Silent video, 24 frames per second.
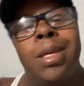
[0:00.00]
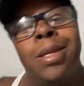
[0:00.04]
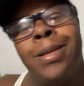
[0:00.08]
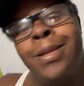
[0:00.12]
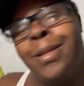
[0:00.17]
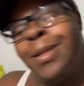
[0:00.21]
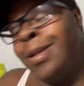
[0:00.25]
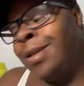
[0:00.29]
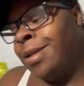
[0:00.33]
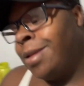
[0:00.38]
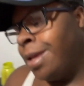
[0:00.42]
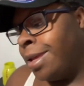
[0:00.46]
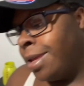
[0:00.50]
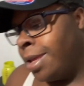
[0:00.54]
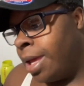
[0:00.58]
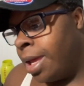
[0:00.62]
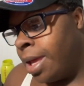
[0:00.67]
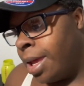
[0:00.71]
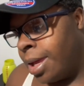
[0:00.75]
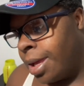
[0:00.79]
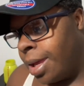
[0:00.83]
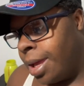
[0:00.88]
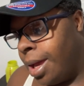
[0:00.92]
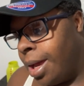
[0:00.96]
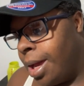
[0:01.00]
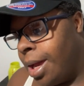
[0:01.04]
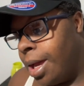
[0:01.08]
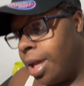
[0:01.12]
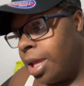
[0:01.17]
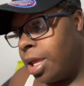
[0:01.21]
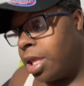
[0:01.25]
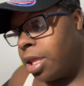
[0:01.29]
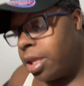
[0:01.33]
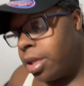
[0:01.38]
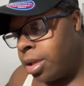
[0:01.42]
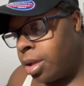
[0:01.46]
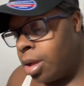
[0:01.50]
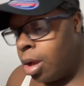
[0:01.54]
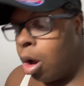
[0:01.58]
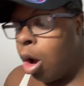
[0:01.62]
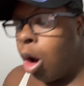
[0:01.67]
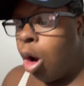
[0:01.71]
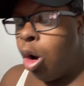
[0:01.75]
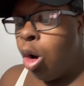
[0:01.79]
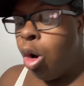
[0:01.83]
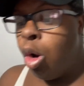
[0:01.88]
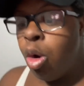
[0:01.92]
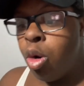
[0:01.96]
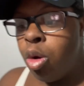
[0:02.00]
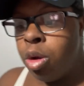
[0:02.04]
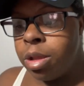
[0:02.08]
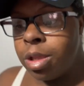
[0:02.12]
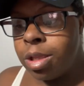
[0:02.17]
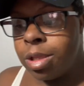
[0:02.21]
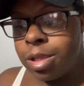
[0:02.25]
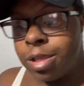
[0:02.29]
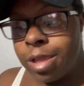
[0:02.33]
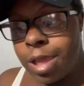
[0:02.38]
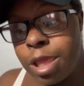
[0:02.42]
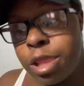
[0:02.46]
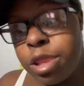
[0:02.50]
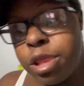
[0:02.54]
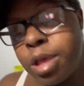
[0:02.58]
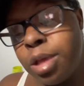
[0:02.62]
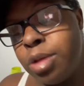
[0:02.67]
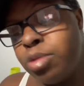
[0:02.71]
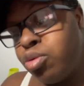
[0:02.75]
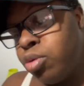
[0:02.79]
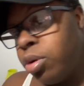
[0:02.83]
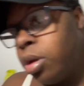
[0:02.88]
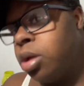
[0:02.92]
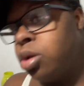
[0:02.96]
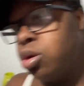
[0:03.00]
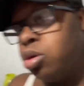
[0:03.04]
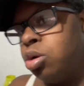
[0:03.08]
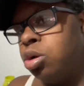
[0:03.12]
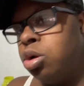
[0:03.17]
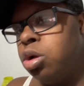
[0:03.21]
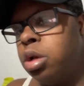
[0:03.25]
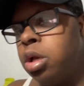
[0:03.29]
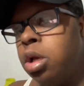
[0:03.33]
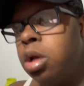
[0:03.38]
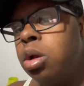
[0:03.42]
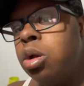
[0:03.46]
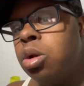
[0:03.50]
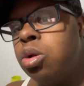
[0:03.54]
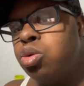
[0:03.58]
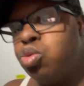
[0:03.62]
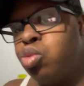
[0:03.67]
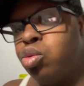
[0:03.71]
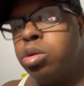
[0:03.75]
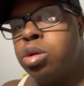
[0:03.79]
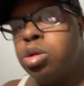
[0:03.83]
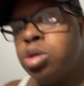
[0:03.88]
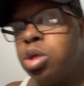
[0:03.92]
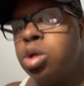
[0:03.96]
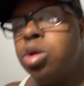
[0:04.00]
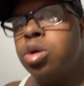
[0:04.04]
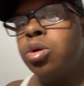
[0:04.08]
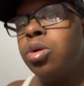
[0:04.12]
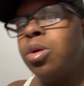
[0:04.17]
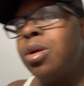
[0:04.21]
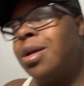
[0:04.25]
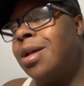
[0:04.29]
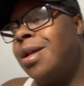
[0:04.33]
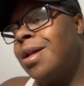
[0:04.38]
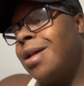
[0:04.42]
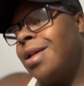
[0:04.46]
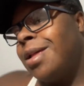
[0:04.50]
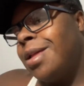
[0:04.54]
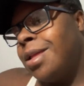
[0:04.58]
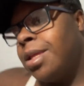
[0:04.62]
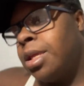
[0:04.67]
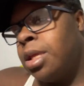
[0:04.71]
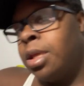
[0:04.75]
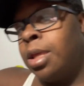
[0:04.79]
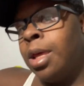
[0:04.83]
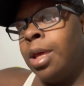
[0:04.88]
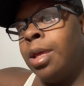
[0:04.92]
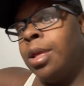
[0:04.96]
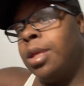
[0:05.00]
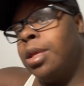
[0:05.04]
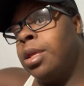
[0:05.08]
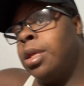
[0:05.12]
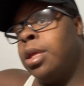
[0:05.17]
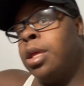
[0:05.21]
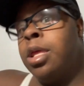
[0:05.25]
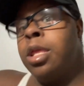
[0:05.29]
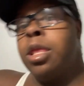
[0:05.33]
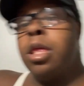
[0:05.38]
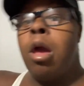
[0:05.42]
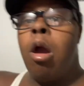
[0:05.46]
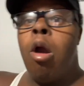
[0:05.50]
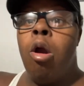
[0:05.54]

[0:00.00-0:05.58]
I'm gonna do that, guys. This year, 2022, this